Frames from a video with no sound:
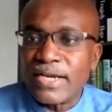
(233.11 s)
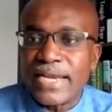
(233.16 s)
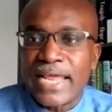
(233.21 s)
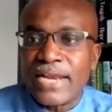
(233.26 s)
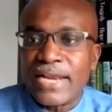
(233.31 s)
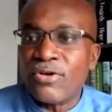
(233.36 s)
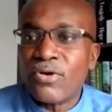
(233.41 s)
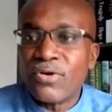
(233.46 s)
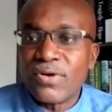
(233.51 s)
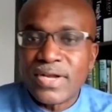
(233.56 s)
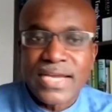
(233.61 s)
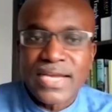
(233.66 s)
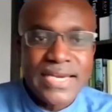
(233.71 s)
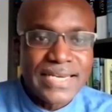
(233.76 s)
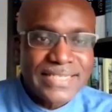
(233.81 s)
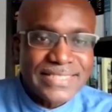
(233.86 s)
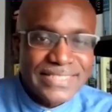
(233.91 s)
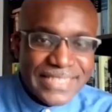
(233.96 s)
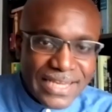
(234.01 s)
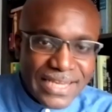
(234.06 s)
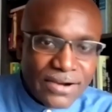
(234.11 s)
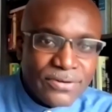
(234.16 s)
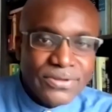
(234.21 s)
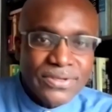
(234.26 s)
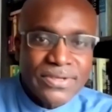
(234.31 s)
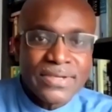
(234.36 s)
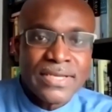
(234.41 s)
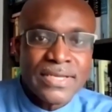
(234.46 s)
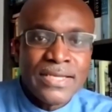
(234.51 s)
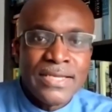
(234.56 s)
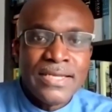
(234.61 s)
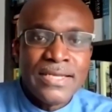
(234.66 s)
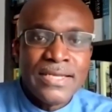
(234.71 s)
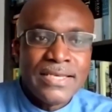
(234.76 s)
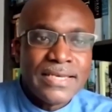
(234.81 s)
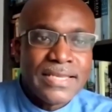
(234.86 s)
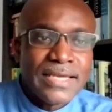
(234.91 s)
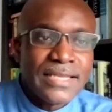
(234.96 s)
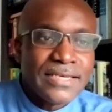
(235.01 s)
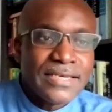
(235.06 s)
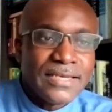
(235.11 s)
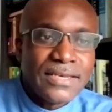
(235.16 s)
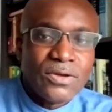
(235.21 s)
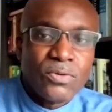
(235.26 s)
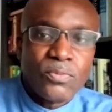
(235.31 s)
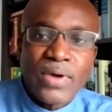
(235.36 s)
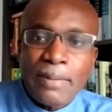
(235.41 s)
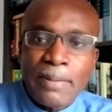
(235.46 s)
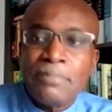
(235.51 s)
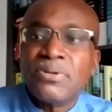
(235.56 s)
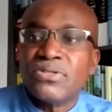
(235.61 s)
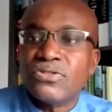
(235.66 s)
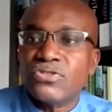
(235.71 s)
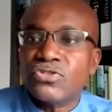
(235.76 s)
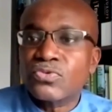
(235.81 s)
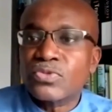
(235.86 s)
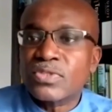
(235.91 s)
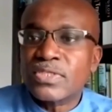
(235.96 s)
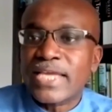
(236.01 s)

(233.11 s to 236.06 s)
They're not going to tell you that the weapons